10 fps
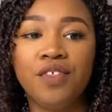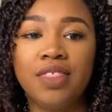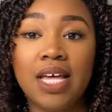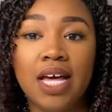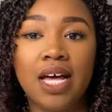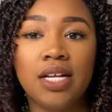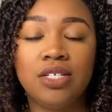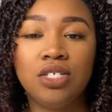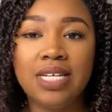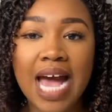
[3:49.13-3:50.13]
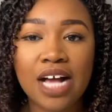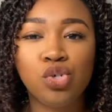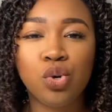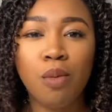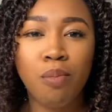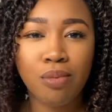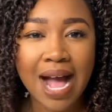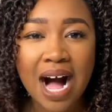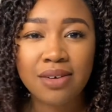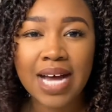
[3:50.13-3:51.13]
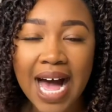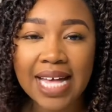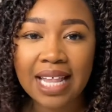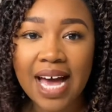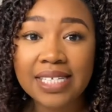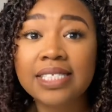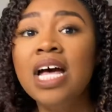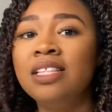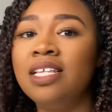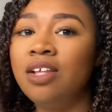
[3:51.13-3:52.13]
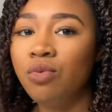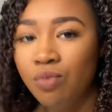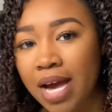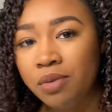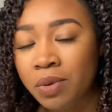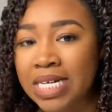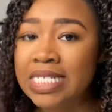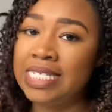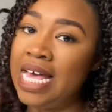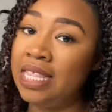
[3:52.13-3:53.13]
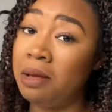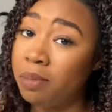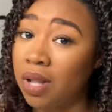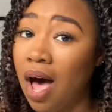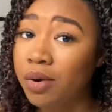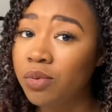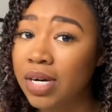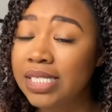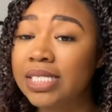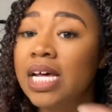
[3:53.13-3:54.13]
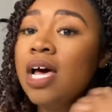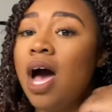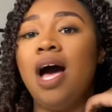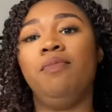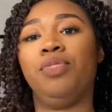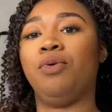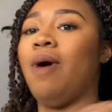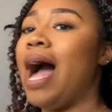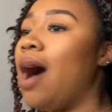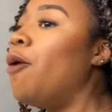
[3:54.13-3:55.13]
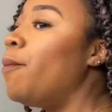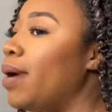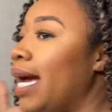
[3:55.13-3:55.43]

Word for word: the natural brown highlights than the red ones and the blonde ones um, throughout but I